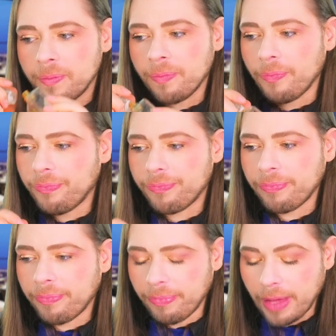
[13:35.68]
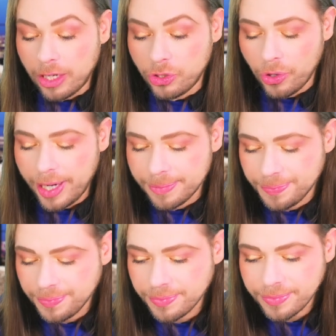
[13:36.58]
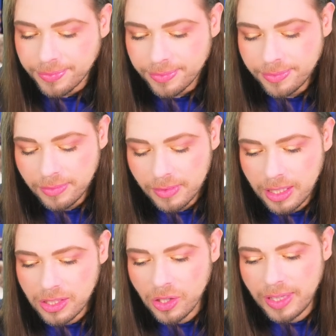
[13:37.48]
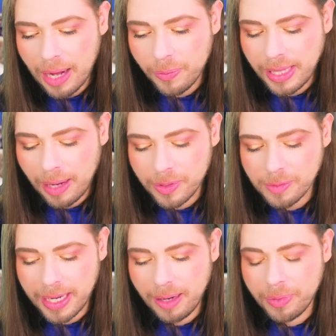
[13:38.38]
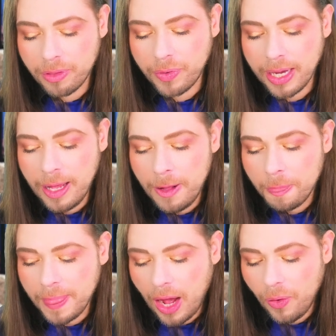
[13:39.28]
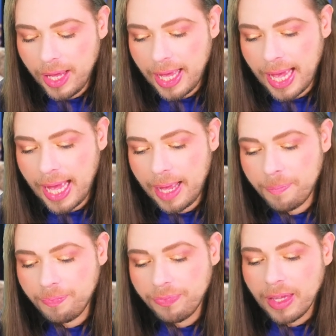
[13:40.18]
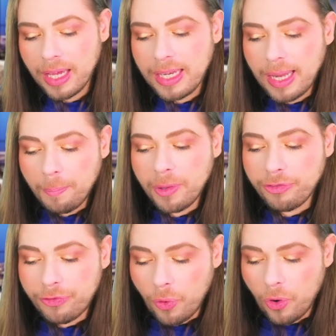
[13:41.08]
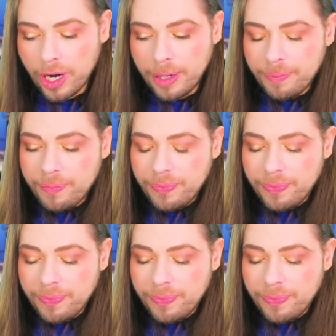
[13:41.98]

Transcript: Mm, mm adore it. So that, that was my number three. Now, um, number four